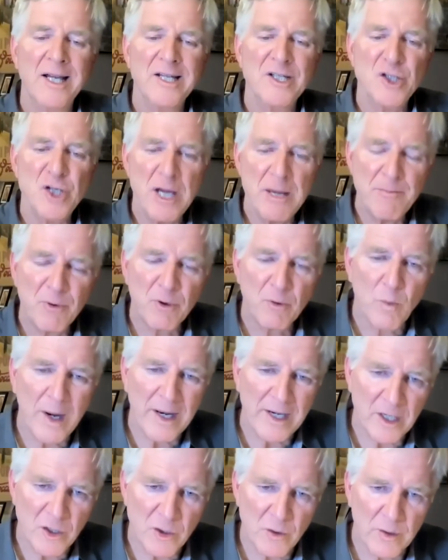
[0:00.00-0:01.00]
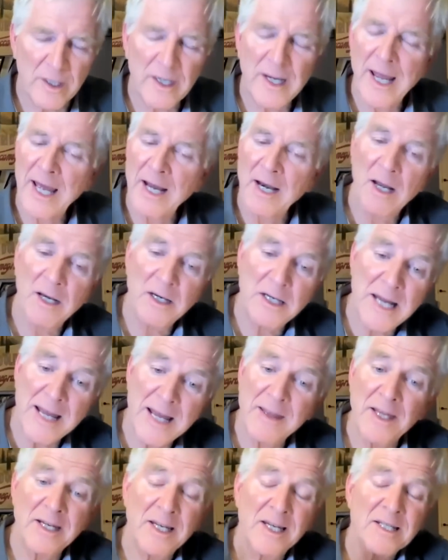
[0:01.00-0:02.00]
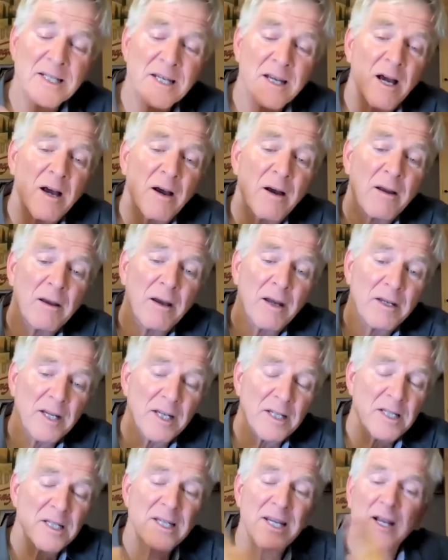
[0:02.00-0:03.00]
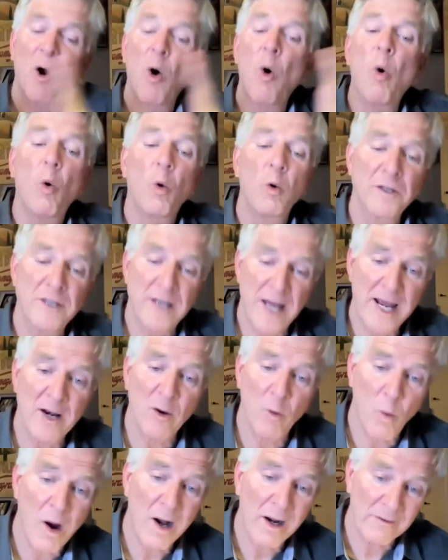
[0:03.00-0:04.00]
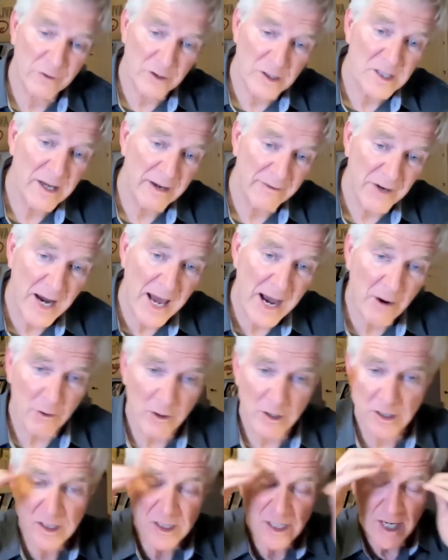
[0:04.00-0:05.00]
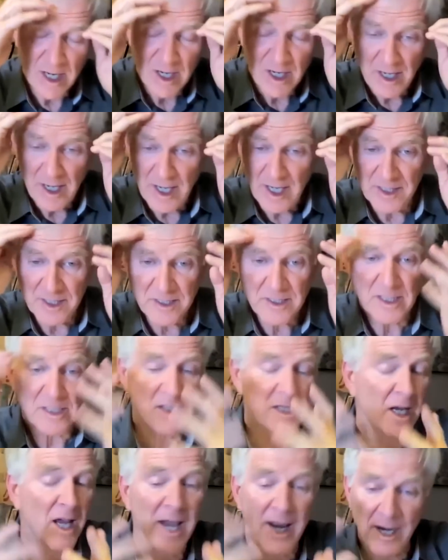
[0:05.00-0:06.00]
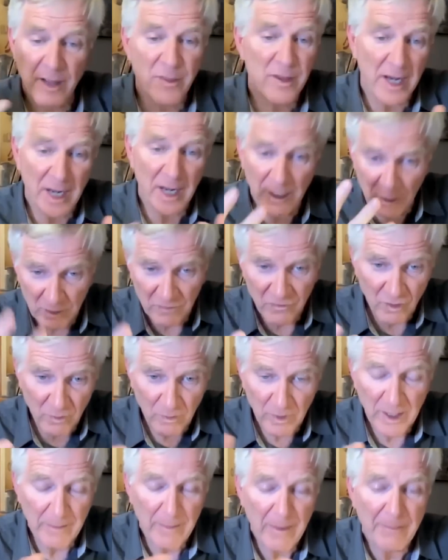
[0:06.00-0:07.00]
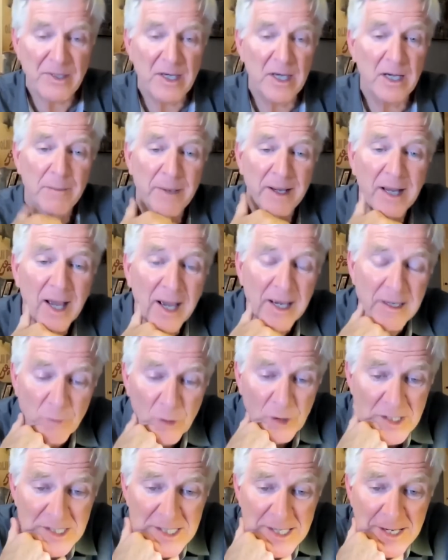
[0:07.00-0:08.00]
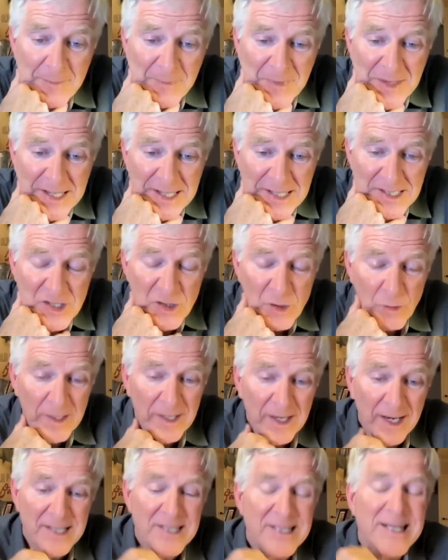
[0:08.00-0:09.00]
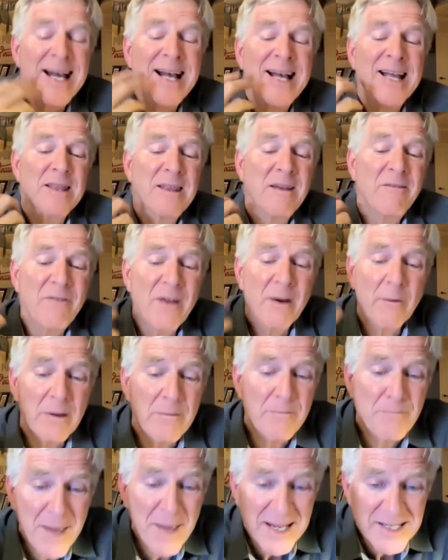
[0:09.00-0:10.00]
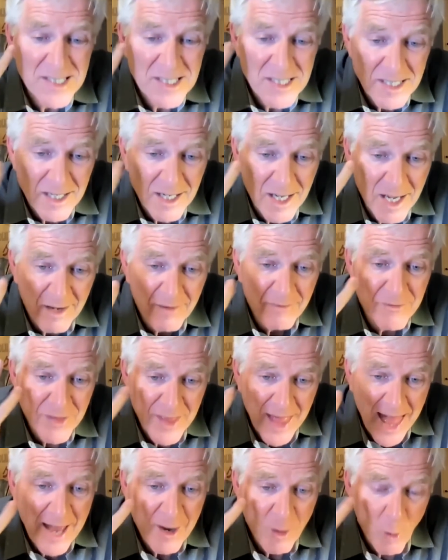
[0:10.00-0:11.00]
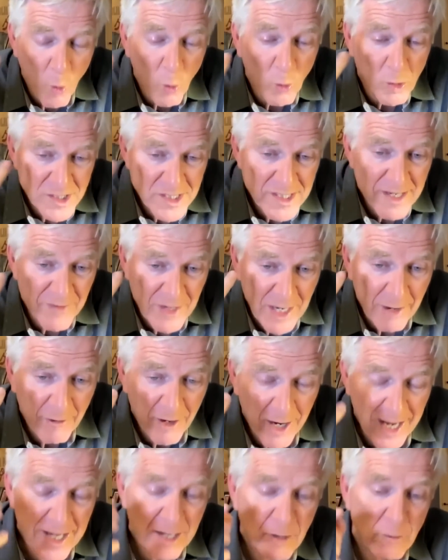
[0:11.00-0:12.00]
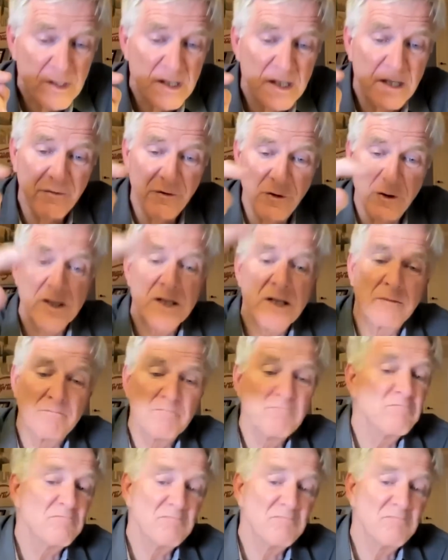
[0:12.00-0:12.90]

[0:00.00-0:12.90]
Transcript: a cheaper way to do it and a day that doesn't uh, uh, doesn't take a whole day to walk for seven hours and this is the kind of thing i look for when i'm updating my guidebooks is to realize the very best of that whole seven hour hike was the first